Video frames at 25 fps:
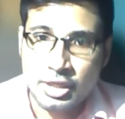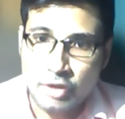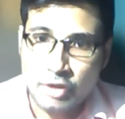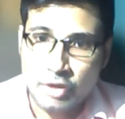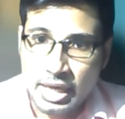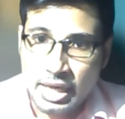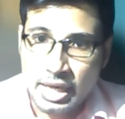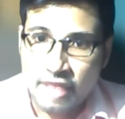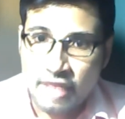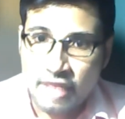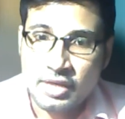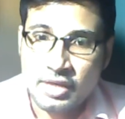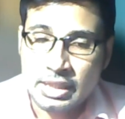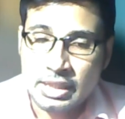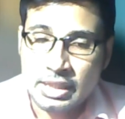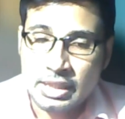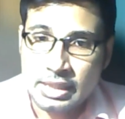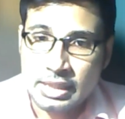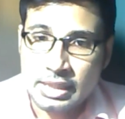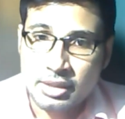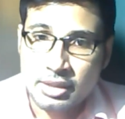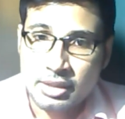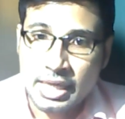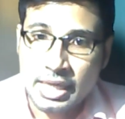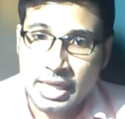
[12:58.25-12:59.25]
And having
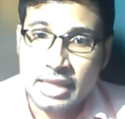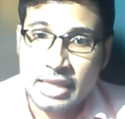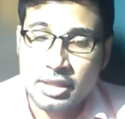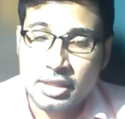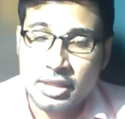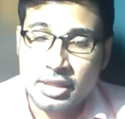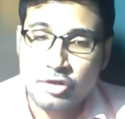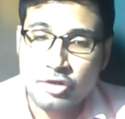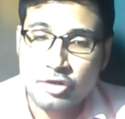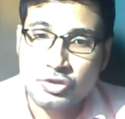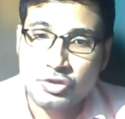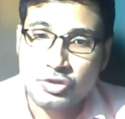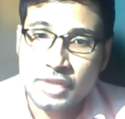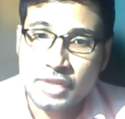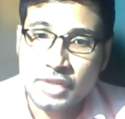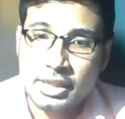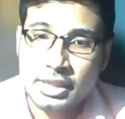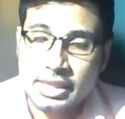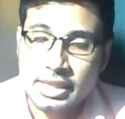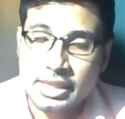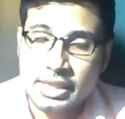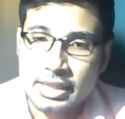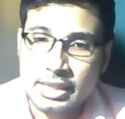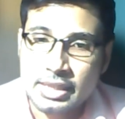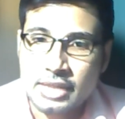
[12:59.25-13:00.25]
a
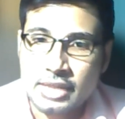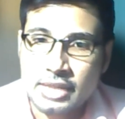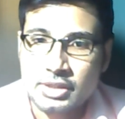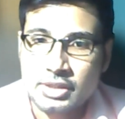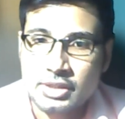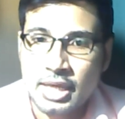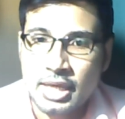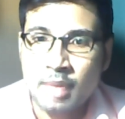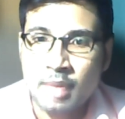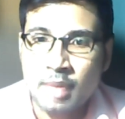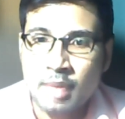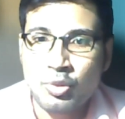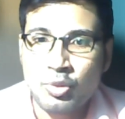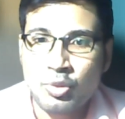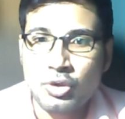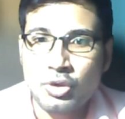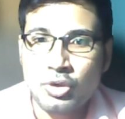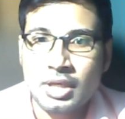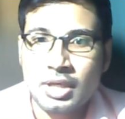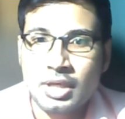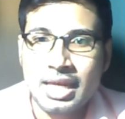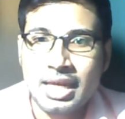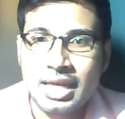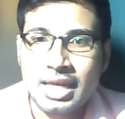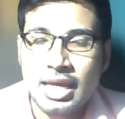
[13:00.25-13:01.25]
second international airport.